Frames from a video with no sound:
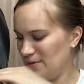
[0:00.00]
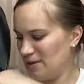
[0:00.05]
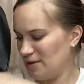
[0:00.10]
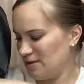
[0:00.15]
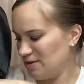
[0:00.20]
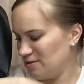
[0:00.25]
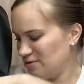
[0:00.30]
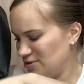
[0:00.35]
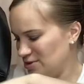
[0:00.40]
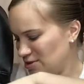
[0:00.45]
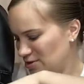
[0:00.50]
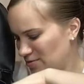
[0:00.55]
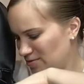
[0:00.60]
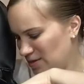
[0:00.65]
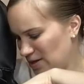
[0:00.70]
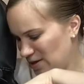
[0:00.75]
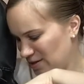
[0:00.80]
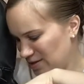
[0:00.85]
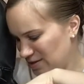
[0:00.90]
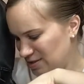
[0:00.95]
There's no
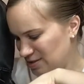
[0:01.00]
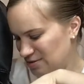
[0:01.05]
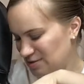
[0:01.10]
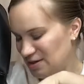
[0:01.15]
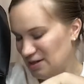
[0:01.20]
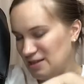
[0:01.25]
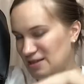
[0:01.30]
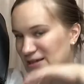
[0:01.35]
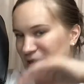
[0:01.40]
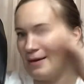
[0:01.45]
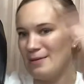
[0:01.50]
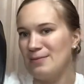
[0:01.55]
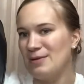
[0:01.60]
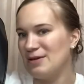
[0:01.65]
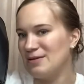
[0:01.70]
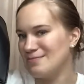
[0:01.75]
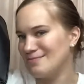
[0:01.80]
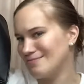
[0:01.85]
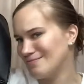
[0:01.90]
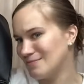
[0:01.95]
pockets or anything,
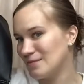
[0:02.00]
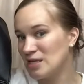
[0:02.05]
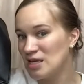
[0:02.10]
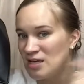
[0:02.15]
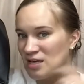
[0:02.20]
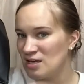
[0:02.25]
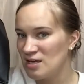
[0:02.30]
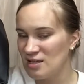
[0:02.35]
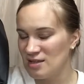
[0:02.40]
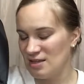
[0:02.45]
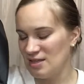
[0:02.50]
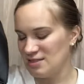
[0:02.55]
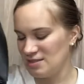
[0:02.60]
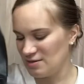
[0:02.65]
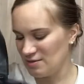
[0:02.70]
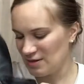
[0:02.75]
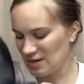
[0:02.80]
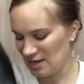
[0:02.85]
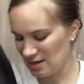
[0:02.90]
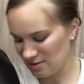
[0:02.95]
but that's
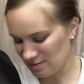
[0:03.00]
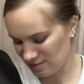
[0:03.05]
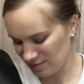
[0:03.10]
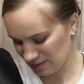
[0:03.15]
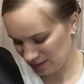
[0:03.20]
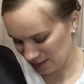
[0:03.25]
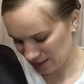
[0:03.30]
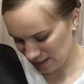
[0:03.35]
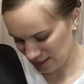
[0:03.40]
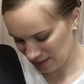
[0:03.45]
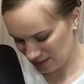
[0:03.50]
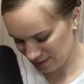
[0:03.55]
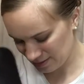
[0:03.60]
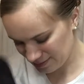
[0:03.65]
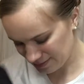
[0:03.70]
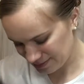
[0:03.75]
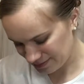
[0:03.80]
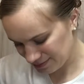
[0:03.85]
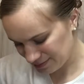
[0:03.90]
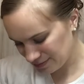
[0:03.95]
okay. I don't really care.
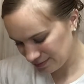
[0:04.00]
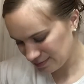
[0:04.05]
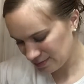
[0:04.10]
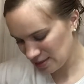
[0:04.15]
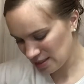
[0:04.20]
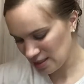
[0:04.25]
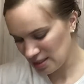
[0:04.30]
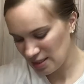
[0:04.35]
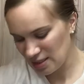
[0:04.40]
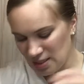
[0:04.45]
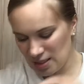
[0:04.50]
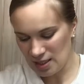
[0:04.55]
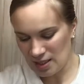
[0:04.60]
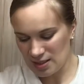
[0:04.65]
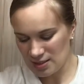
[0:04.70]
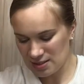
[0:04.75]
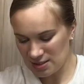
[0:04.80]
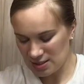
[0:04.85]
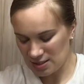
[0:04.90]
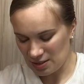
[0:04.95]

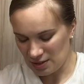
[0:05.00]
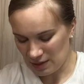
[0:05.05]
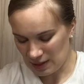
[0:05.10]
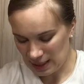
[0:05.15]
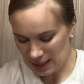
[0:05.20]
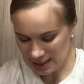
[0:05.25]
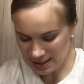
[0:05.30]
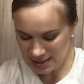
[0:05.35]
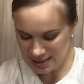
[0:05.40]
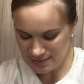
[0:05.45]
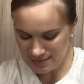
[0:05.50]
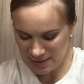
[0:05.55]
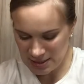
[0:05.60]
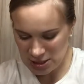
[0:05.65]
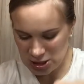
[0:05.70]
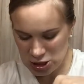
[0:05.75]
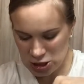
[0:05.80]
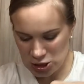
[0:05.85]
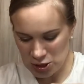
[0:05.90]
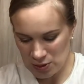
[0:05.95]
So let
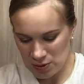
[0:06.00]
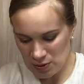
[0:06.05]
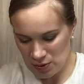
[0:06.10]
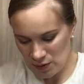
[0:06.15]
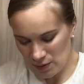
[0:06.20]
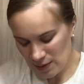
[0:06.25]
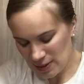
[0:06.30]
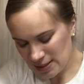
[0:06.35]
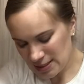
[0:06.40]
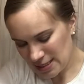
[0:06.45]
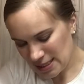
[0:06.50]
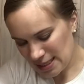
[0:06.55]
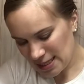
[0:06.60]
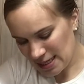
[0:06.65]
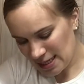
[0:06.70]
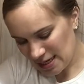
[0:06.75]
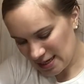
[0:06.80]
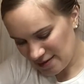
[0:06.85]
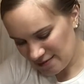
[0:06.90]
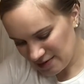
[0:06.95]
me show you what I
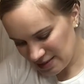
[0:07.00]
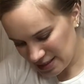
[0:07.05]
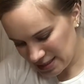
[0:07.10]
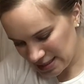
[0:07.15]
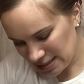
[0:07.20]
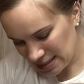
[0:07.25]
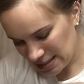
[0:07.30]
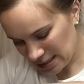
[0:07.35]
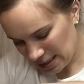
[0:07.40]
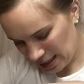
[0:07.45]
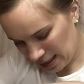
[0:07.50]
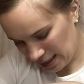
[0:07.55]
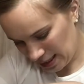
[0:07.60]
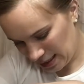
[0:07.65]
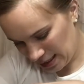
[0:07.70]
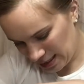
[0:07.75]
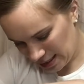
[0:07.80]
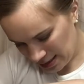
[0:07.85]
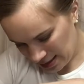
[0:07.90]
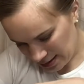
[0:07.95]
have
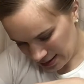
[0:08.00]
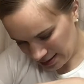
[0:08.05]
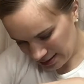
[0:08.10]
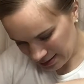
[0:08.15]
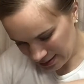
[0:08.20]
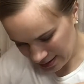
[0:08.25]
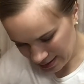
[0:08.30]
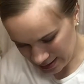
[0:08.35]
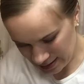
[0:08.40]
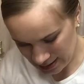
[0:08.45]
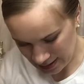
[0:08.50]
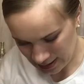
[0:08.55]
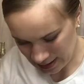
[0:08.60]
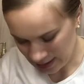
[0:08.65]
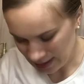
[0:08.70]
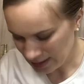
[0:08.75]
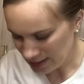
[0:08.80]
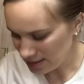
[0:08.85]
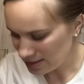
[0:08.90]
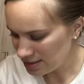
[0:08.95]
inside.
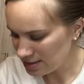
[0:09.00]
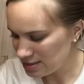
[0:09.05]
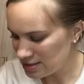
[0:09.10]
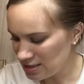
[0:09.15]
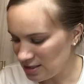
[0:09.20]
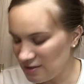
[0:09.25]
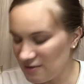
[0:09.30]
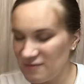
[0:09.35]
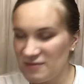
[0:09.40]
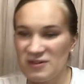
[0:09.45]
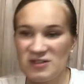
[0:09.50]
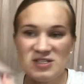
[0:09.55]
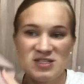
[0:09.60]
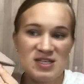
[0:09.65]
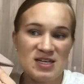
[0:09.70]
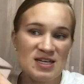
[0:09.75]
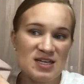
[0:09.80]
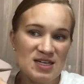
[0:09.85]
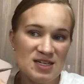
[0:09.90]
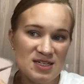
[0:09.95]
So first
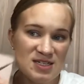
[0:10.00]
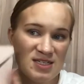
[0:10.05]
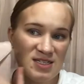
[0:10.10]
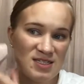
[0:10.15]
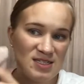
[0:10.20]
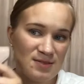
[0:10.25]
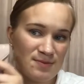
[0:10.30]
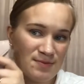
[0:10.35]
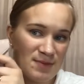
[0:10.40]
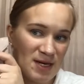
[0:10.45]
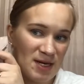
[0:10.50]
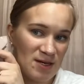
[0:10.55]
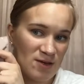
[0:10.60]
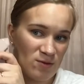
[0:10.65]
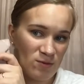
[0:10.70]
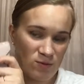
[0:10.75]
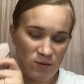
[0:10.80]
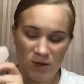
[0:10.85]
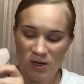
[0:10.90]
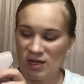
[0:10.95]
thing is my
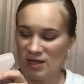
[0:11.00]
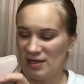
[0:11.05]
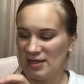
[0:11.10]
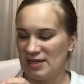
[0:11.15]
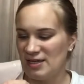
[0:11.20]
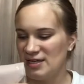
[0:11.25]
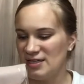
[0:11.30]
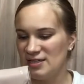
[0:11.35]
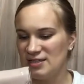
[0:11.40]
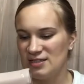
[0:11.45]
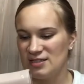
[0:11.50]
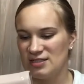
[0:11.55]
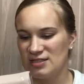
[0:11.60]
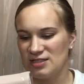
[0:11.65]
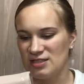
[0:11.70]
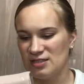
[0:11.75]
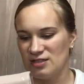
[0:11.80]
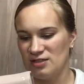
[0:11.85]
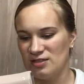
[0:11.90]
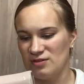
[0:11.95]
wallet.
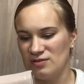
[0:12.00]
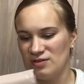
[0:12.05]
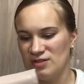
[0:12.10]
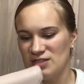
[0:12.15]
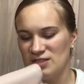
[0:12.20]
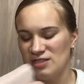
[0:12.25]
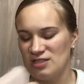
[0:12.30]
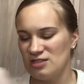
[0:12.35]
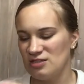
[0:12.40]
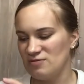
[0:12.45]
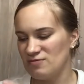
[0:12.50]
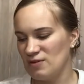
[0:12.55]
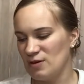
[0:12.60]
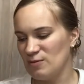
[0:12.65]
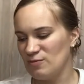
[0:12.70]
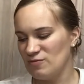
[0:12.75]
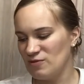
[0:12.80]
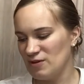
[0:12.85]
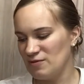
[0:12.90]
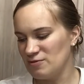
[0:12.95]
So this is
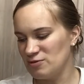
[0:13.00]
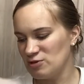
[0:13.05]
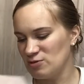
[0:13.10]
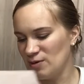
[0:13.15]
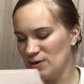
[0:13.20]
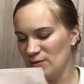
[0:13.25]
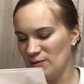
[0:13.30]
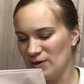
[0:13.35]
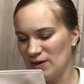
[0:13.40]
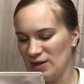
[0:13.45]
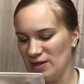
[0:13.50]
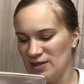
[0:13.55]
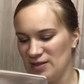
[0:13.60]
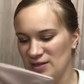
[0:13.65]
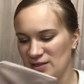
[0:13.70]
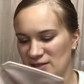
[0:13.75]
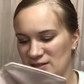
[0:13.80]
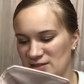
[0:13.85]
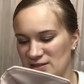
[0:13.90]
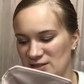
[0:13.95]
from Forever
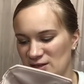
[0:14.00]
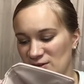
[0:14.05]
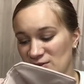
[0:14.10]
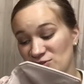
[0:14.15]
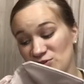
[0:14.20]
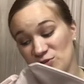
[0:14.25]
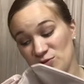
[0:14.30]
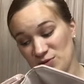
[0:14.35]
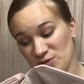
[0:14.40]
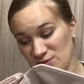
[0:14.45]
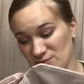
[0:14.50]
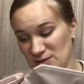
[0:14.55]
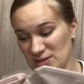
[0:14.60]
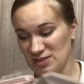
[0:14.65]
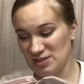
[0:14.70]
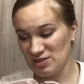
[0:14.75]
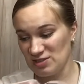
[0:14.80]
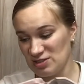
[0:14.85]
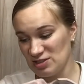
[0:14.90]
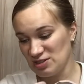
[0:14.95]
21. This also was my
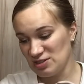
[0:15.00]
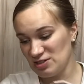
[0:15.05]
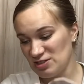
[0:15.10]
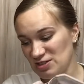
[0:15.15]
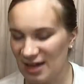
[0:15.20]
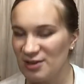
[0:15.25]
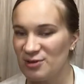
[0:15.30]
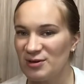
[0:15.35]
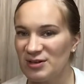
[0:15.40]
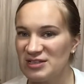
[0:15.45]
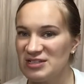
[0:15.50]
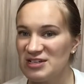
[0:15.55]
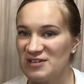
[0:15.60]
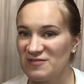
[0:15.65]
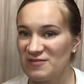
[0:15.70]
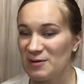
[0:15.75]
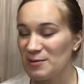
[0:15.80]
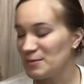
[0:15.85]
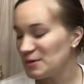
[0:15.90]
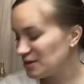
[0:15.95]
sister's. I yoinked
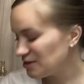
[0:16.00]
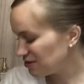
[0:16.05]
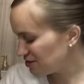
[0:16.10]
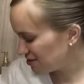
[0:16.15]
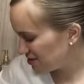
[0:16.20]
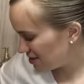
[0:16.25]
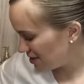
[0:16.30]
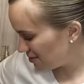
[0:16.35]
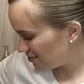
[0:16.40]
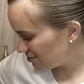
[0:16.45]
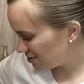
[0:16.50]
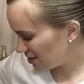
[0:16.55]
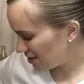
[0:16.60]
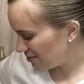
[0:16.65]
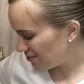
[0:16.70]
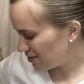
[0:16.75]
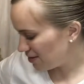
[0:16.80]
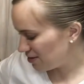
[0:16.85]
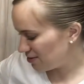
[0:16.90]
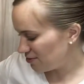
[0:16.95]
it from her the same
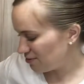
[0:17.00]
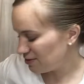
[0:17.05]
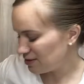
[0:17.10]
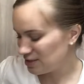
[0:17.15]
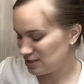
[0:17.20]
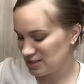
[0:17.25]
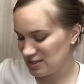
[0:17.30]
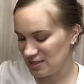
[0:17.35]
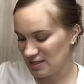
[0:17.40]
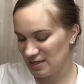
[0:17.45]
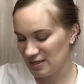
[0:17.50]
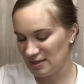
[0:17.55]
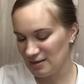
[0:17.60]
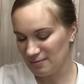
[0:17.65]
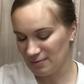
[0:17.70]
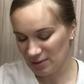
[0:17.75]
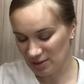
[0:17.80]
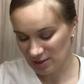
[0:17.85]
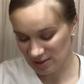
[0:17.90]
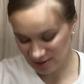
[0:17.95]
time I yoinked
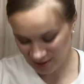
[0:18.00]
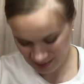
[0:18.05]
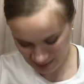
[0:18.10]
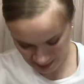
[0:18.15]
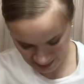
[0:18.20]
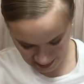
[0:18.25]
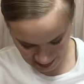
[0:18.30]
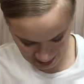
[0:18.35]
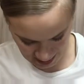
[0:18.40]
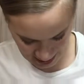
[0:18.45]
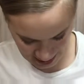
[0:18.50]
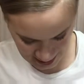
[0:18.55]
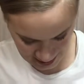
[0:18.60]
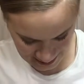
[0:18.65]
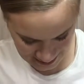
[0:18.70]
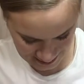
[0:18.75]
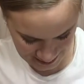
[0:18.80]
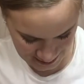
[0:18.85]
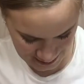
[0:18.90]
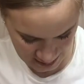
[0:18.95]
the purse from her.
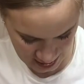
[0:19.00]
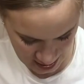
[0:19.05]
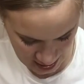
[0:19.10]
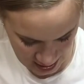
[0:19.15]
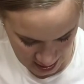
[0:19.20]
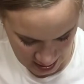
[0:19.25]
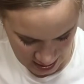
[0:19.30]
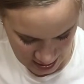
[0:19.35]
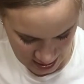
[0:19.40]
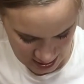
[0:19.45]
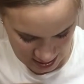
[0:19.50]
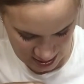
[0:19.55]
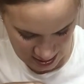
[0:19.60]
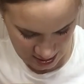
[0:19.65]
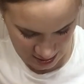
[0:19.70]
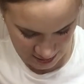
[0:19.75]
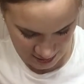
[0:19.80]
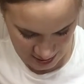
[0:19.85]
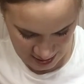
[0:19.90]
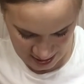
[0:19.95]

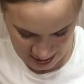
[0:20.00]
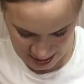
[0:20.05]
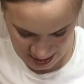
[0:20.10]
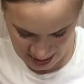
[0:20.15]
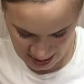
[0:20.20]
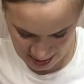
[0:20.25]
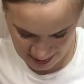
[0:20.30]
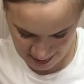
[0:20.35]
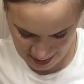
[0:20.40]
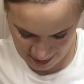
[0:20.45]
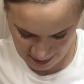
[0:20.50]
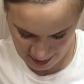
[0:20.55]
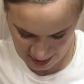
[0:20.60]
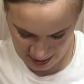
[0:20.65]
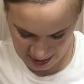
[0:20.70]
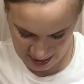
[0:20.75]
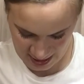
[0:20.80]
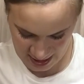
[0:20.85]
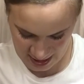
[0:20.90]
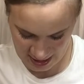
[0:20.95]
So inside my
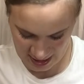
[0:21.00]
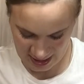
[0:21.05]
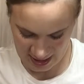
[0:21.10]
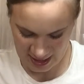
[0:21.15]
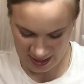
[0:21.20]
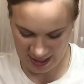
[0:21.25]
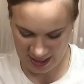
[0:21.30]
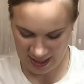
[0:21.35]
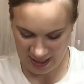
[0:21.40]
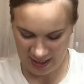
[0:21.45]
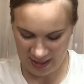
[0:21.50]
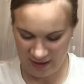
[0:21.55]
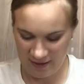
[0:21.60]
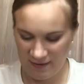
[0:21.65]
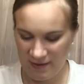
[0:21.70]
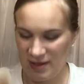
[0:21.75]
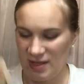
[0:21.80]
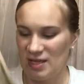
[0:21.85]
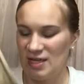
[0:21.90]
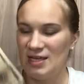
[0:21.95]
wallet I
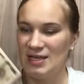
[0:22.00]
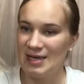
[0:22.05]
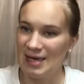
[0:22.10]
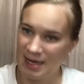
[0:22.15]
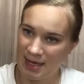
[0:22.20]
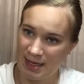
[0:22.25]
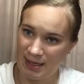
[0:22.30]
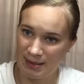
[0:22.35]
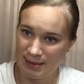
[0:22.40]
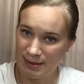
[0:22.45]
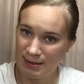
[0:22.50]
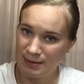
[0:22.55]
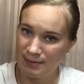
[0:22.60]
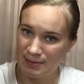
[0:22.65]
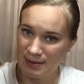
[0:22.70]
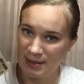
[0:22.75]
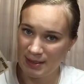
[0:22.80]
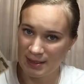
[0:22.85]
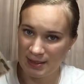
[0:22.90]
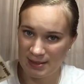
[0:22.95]
have yen
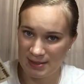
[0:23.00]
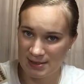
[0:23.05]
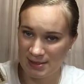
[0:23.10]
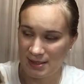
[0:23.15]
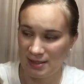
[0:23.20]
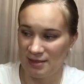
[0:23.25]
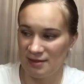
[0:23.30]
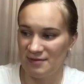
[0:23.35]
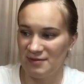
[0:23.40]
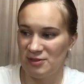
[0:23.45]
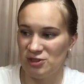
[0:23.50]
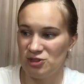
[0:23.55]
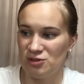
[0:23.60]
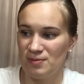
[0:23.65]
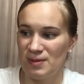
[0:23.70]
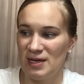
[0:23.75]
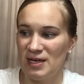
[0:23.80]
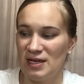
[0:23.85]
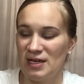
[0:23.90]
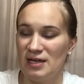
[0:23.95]
because I live in
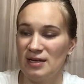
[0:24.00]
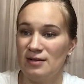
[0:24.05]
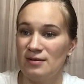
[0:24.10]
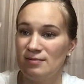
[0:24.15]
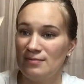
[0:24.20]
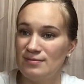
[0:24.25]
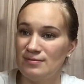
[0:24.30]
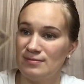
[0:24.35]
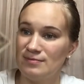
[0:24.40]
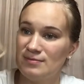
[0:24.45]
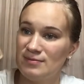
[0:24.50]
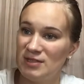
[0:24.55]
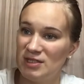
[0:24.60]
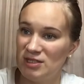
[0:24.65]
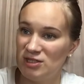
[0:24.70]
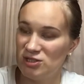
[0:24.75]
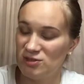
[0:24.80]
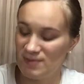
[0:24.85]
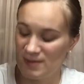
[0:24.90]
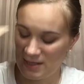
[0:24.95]
Japan.
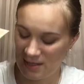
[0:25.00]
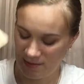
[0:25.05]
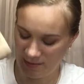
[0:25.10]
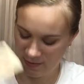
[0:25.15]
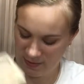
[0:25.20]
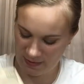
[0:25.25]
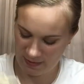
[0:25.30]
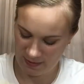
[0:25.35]
In Japan